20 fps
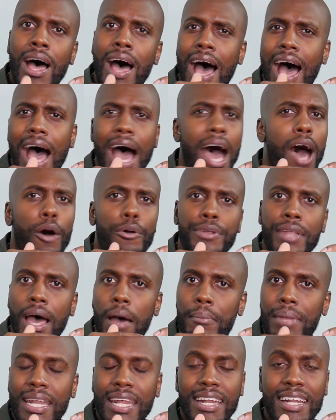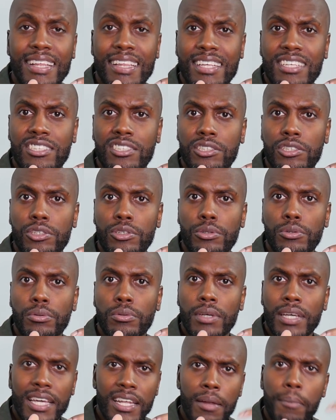i'll dominate at this too
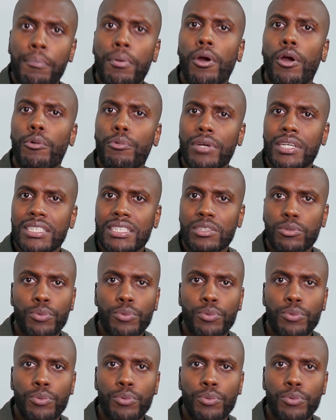In the bar raises,